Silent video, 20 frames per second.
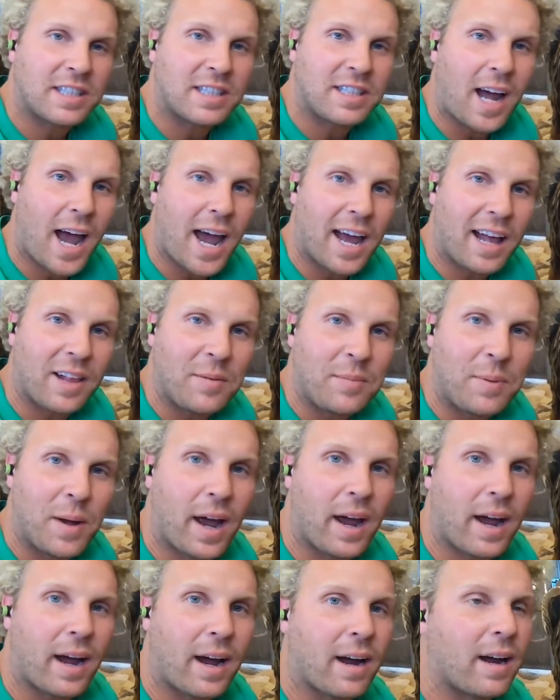style of
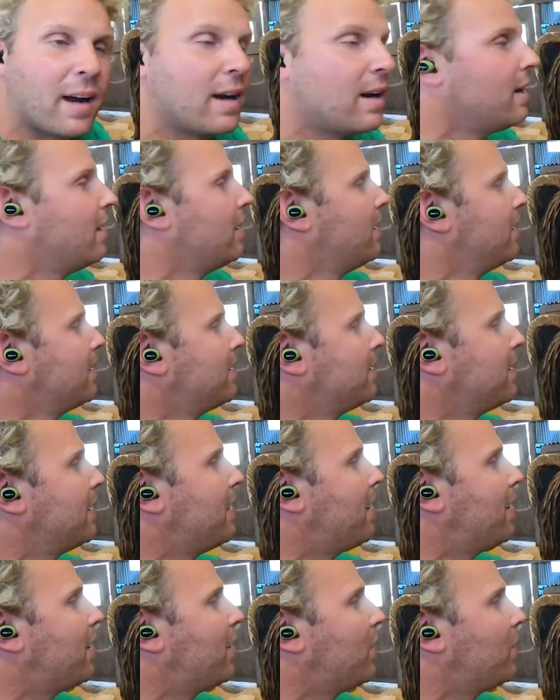bear. You
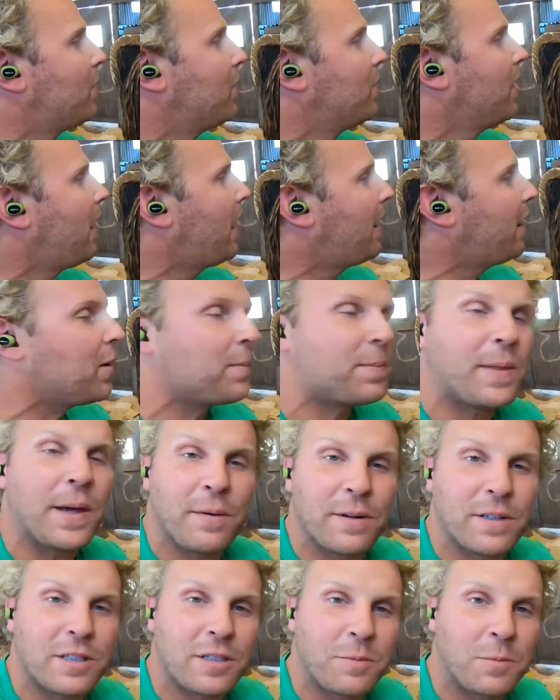know, I hope there
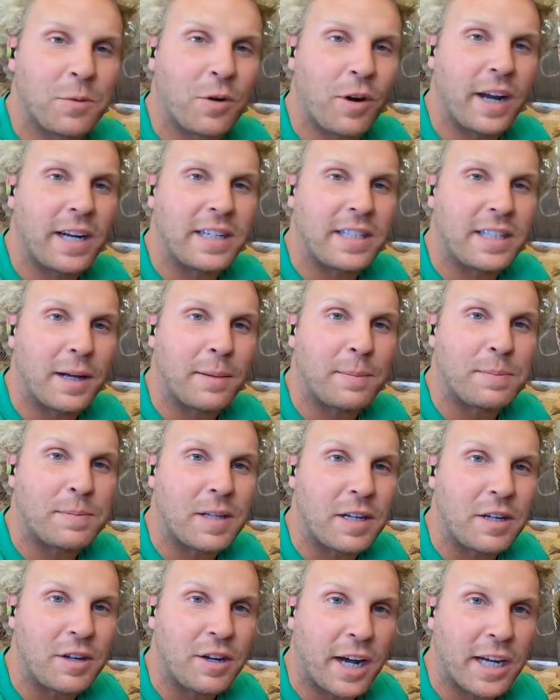was some great tips
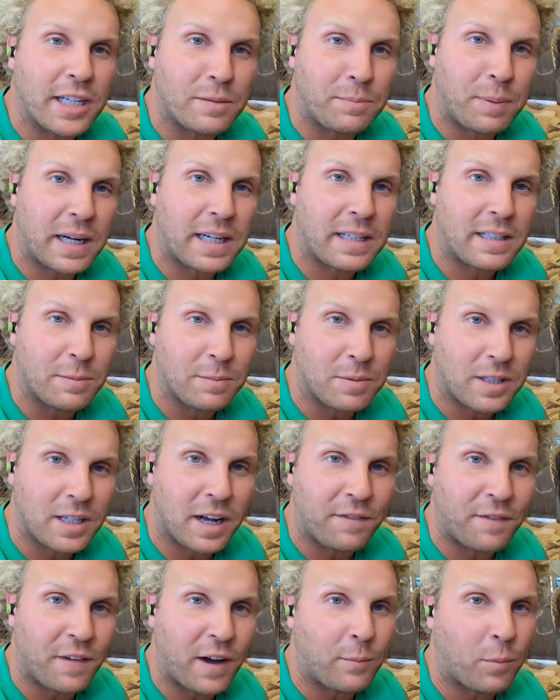and you guys picked some
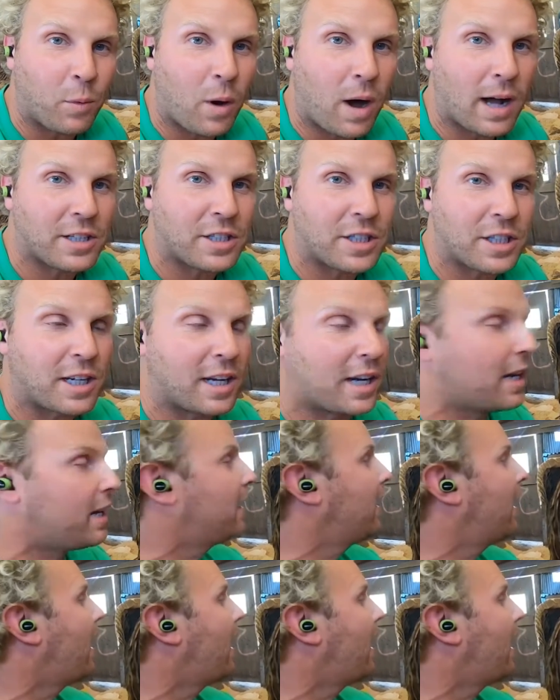stuff up watching it.